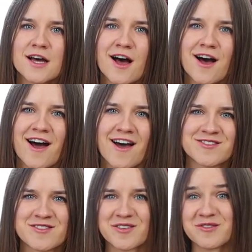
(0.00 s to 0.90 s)

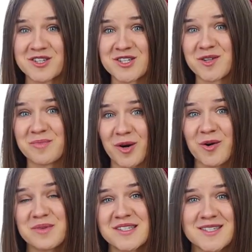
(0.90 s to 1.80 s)
after their original
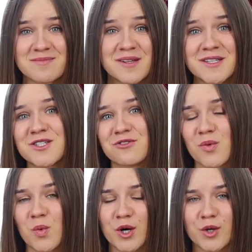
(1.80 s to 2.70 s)
purpose is
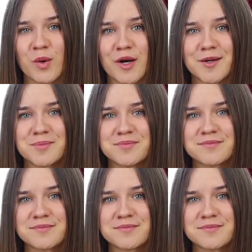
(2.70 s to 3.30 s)
military workwear.